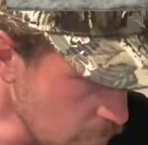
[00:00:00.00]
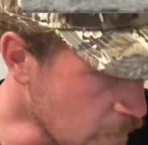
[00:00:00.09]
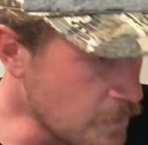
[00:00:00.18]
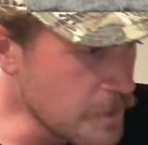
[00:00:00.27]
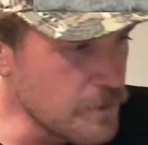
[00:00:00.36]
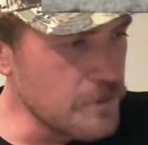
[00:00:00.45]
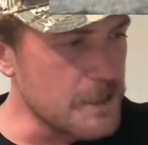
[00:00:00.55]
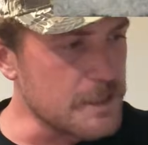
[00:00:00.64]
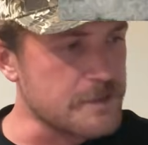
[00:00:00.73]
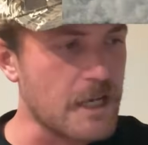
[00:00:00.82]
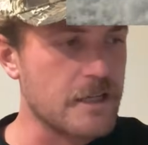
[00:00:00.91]
You can do the
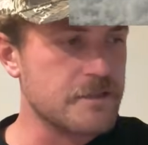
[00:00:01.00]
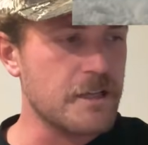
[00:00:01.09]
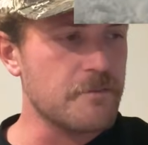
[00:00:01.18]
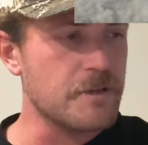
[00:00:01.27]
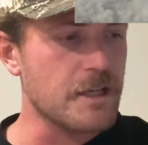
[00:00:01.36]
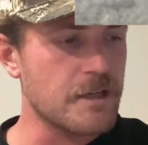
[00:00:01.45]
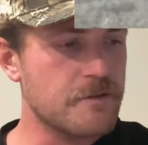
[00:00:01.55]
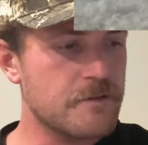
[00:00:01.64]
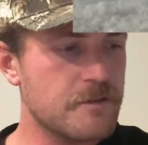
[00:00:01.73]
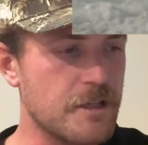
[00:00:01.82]
exact same thing